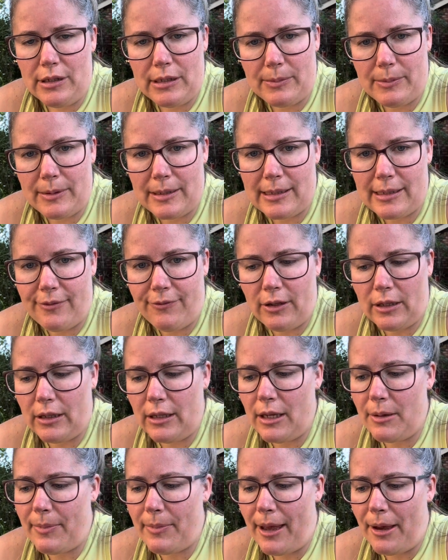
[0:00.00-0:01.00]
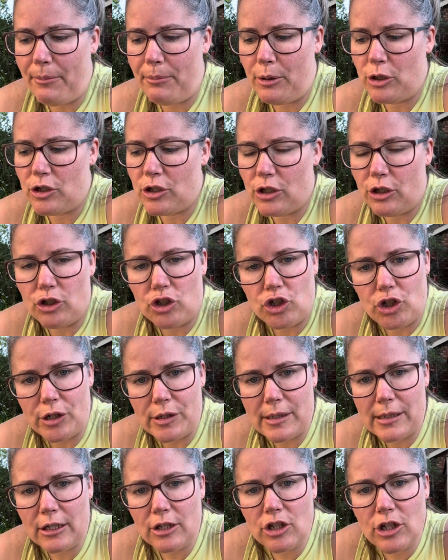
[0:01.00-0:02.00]
specifically about personal
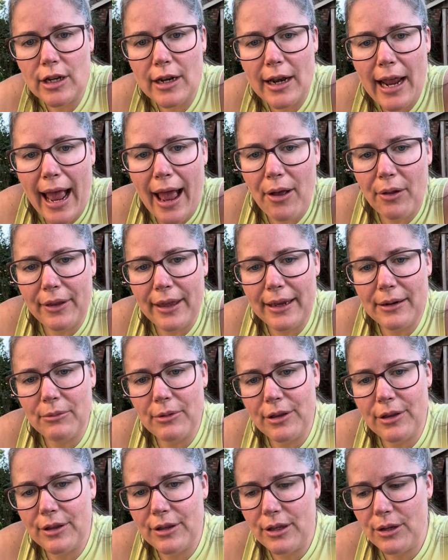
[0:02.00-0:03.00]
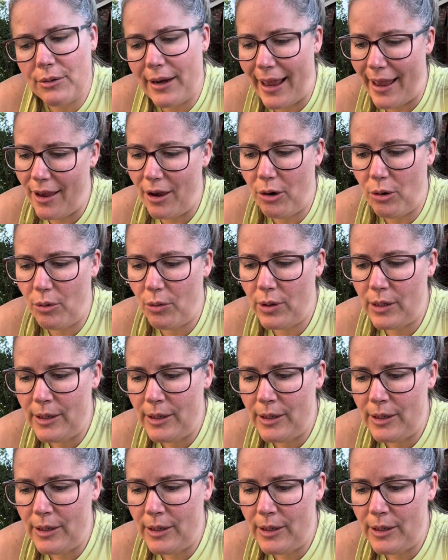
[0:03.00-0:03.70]
jurisdiction outlined with you now.